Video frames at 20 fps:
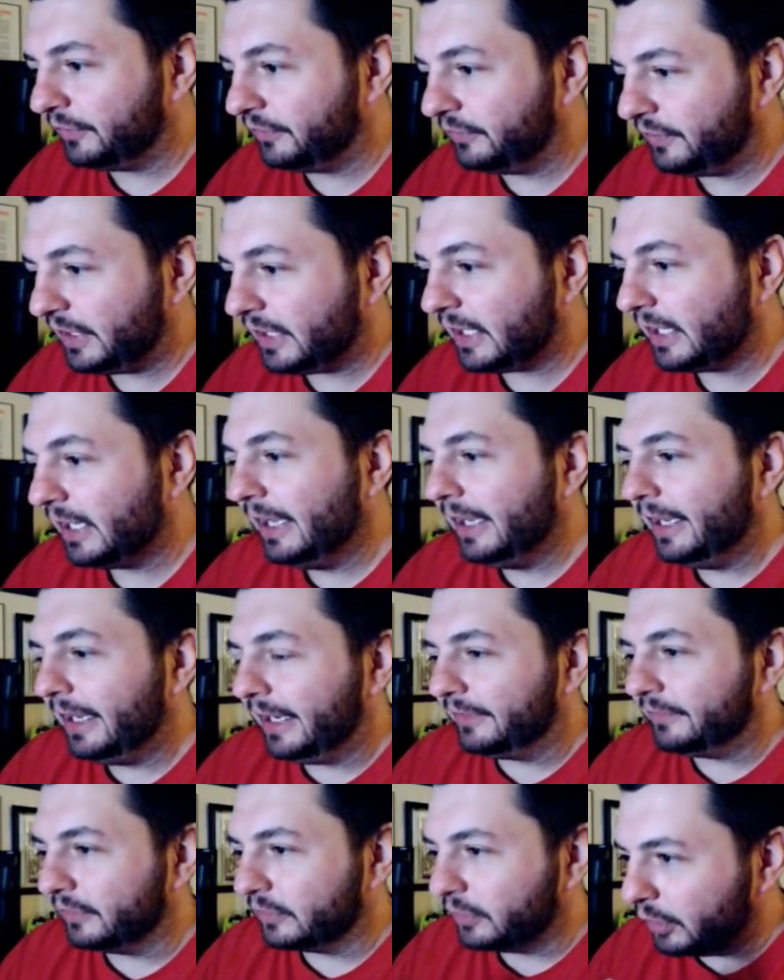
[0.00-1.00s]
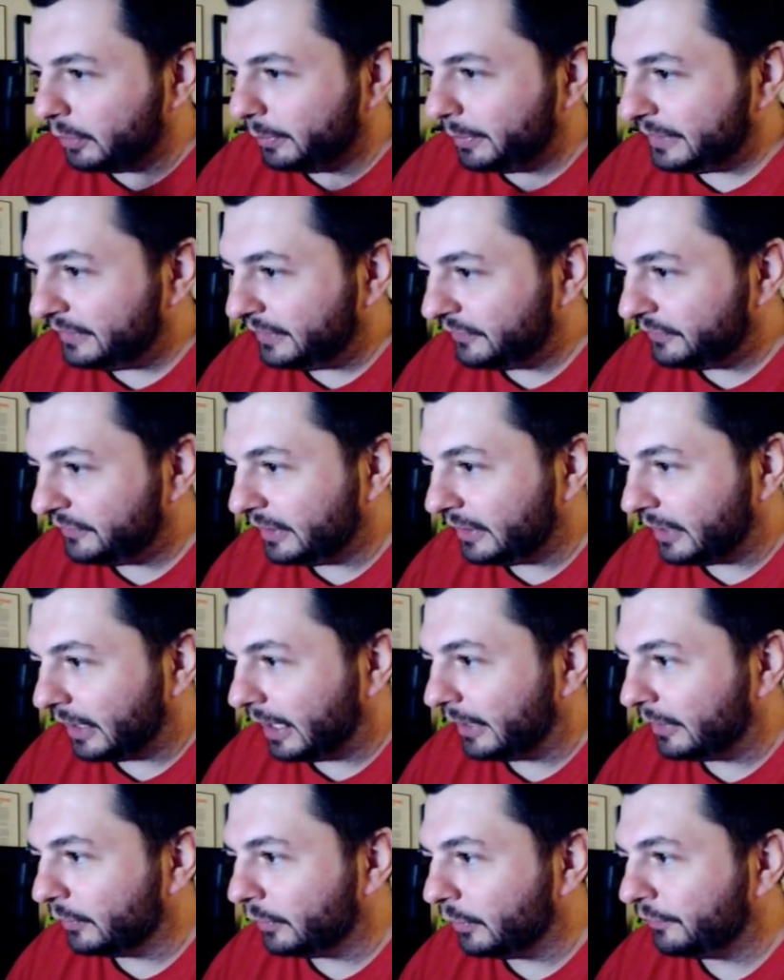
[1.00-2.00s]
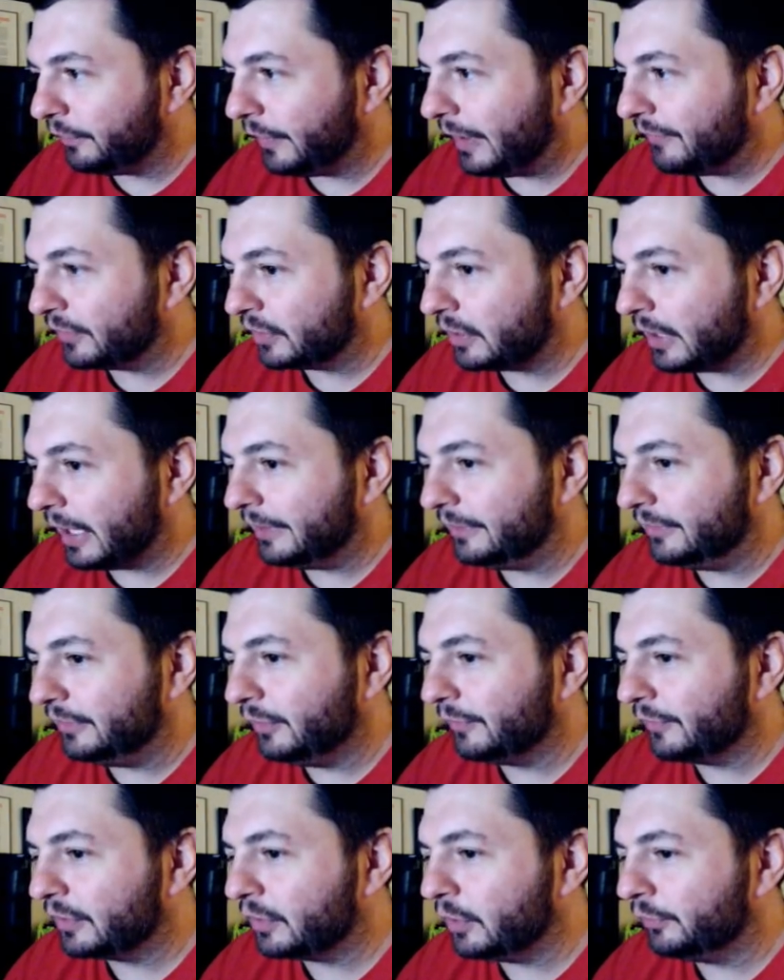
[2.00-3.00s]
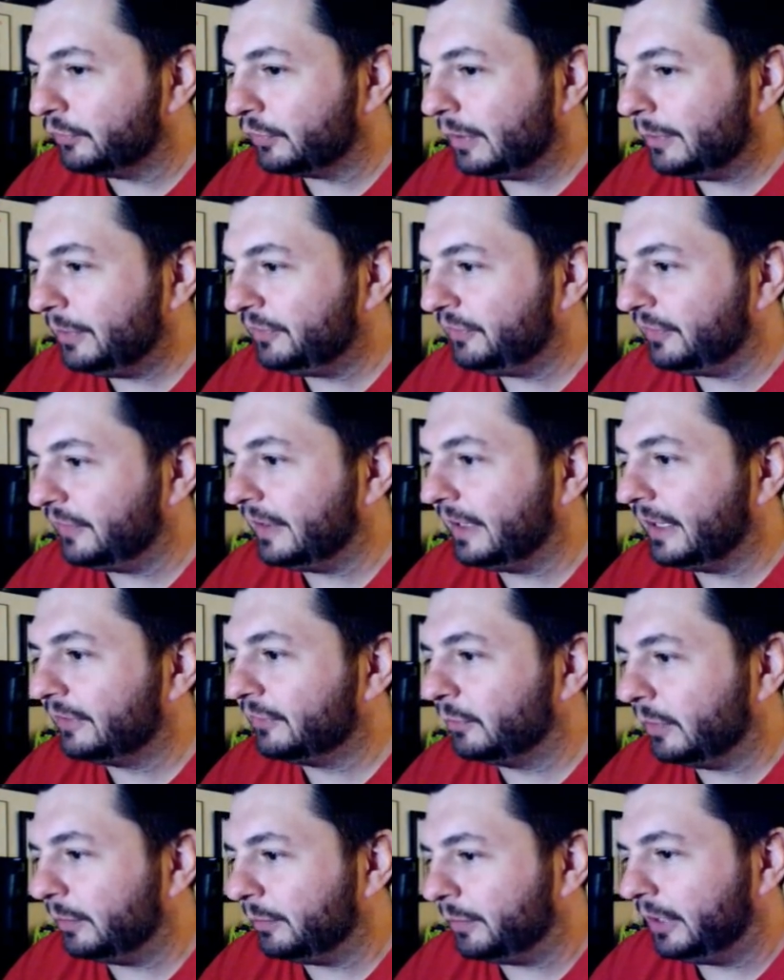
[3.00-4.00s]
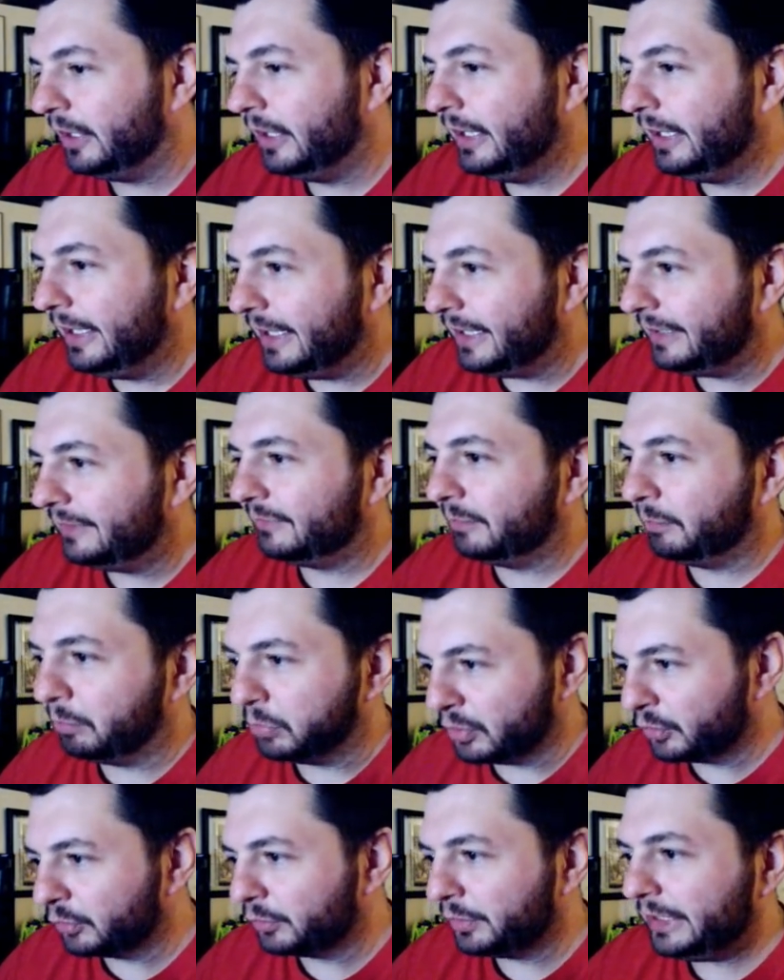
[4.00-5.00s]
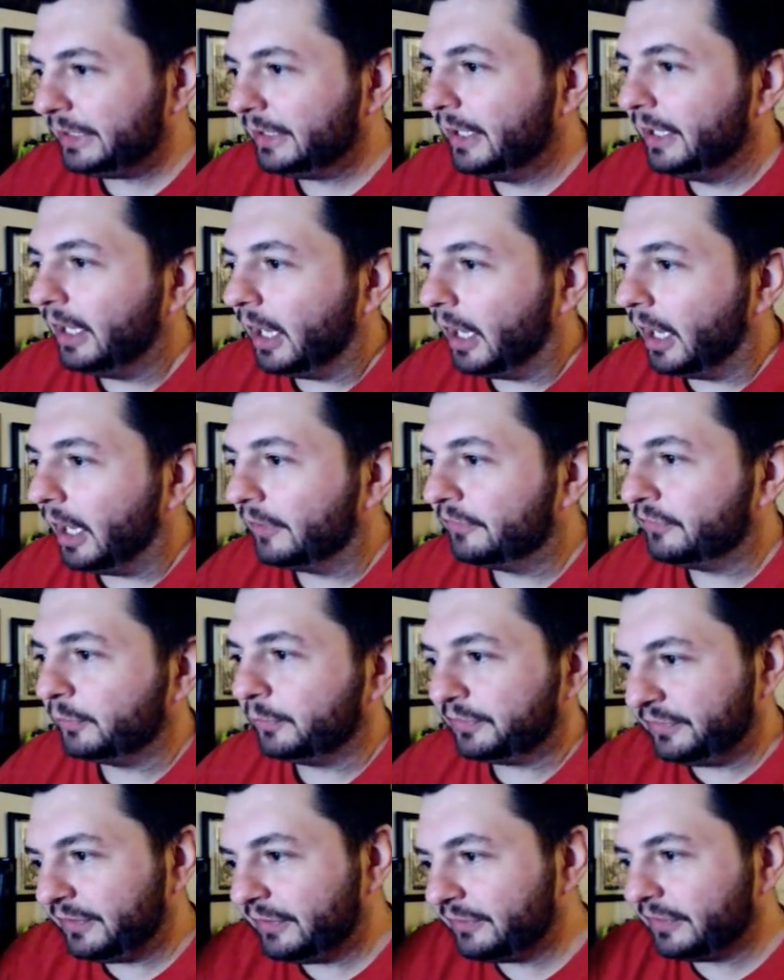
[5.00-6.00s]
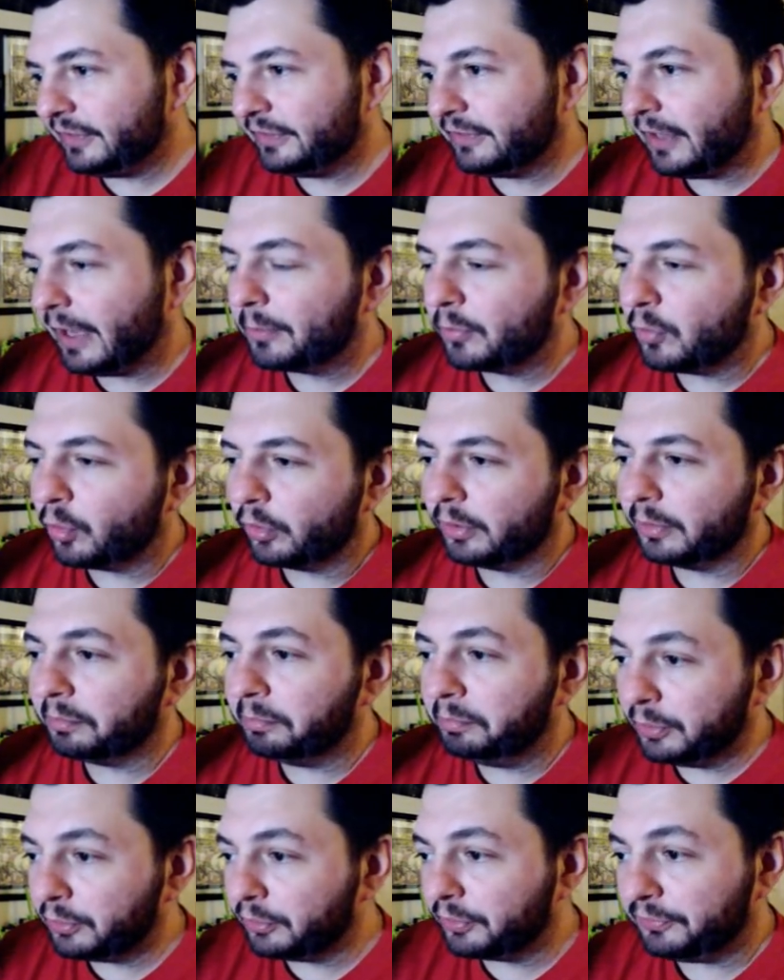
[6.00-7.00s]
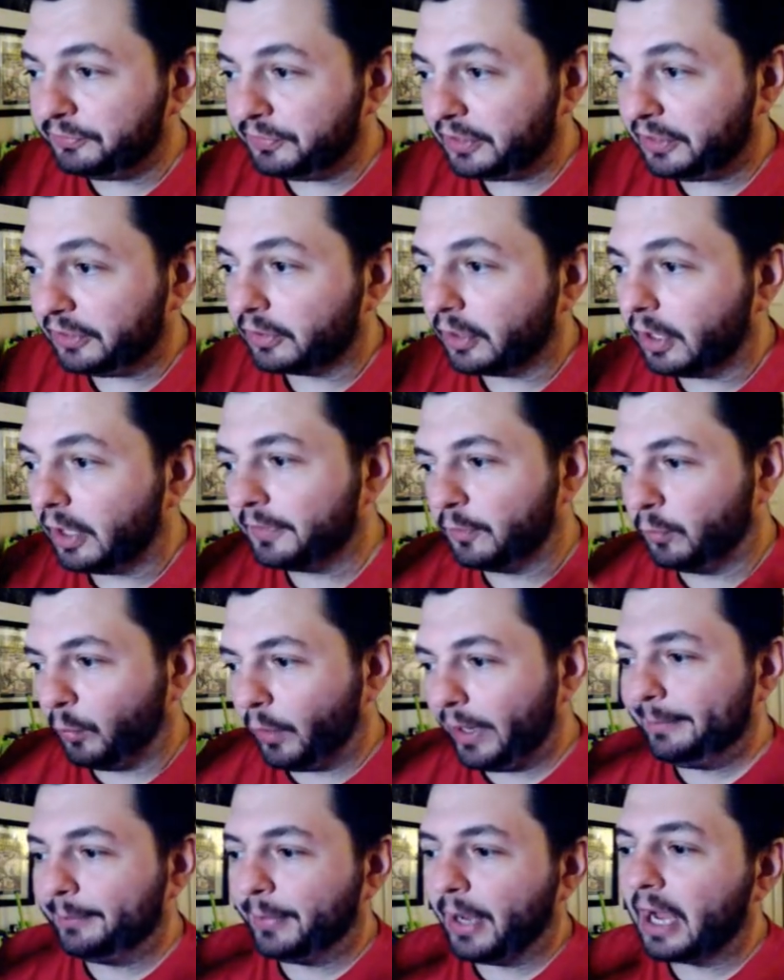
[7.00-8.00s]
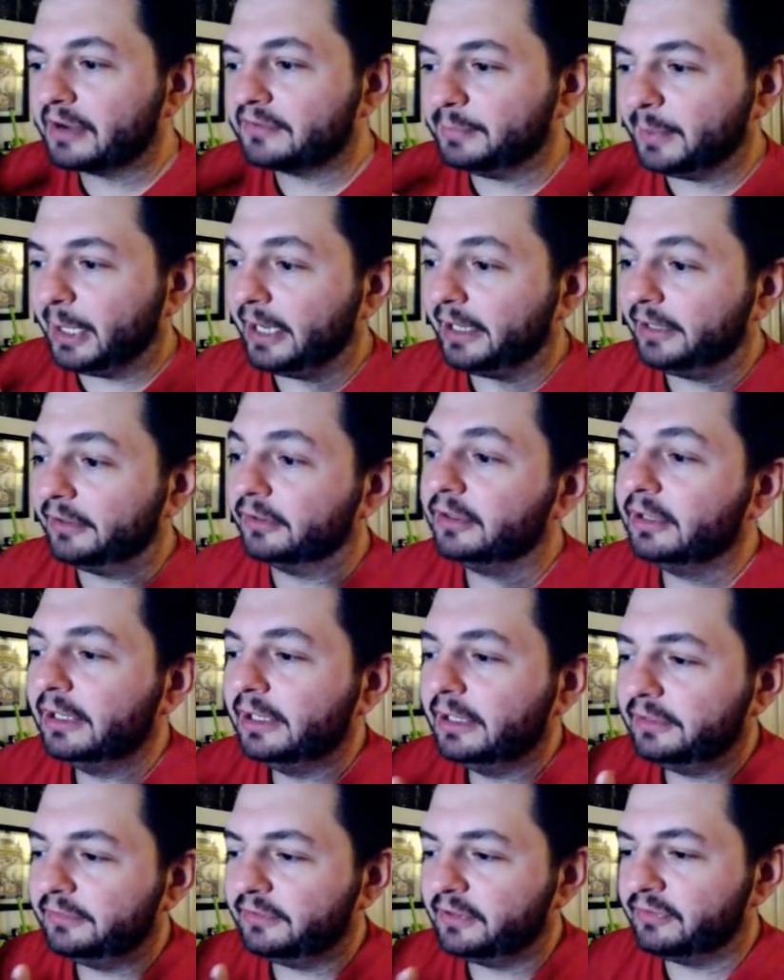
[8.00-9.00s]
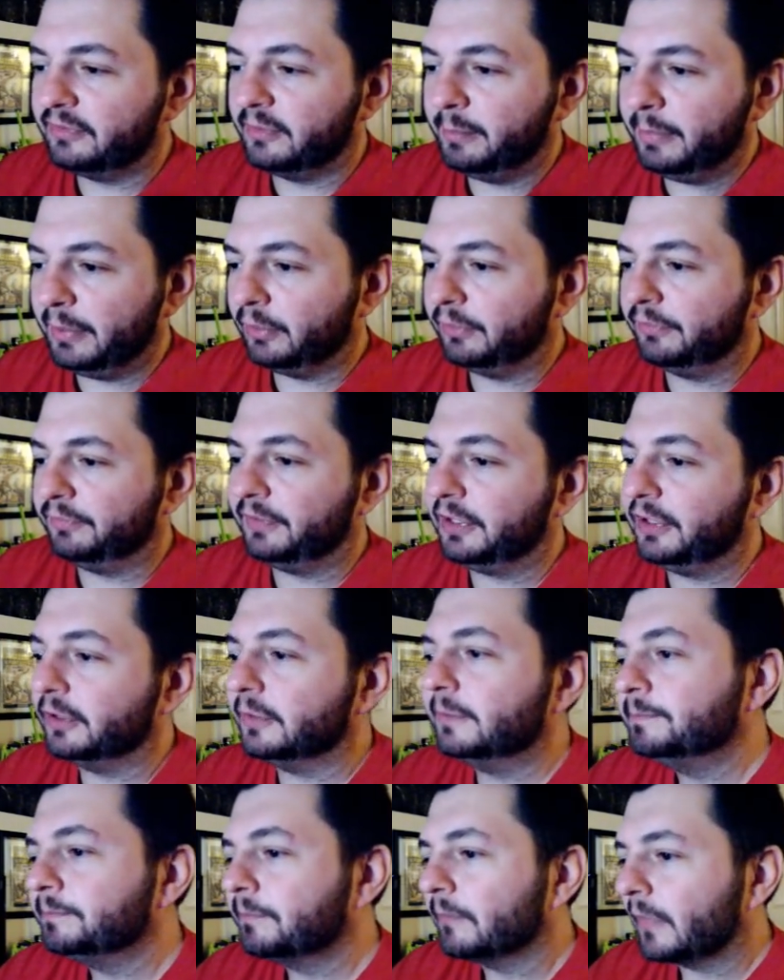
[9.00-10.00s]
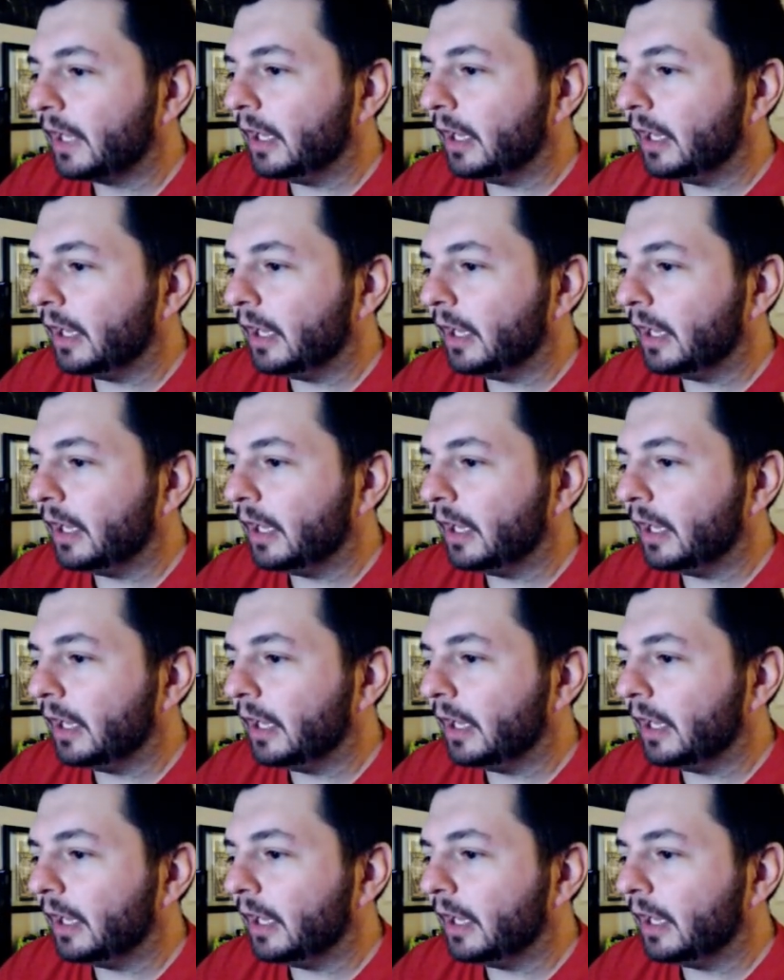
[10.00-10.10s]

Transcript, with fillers: you can see it's a little bit distant. I don't know if I have a, I do have a closer image in the next one, but it's blurry. Uh, so it says in the top corner, build a figure on the white box behind her. It says the build a figure.